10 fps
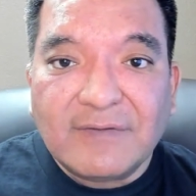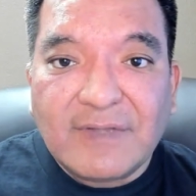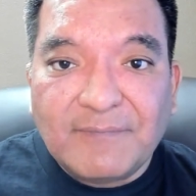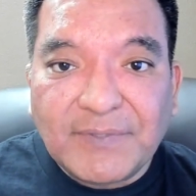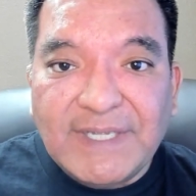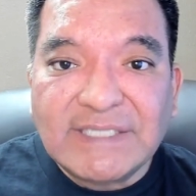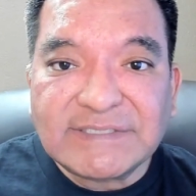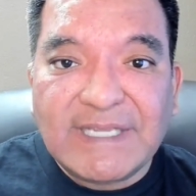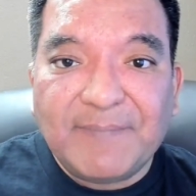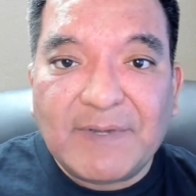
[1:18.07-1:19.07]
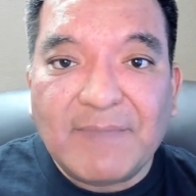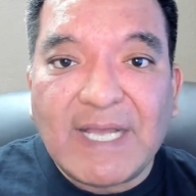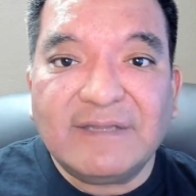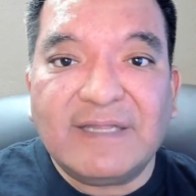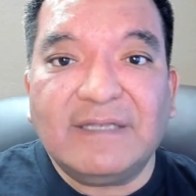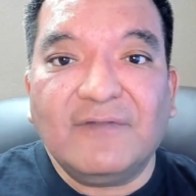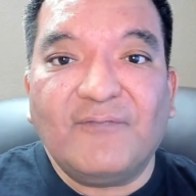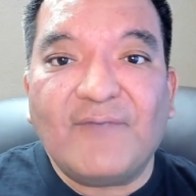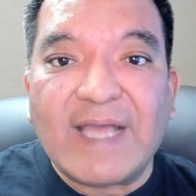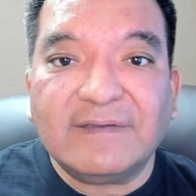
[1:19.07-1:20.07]
please keep in mind that the
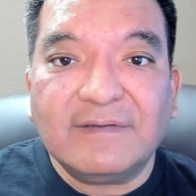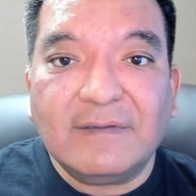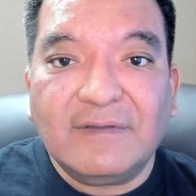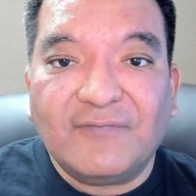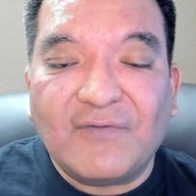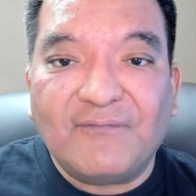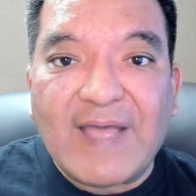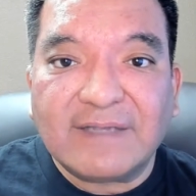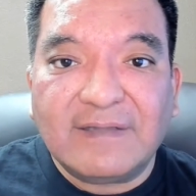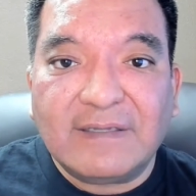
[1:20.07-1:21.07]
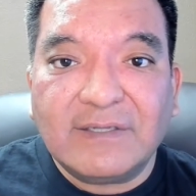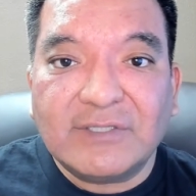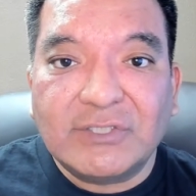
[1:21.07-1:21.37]
fact that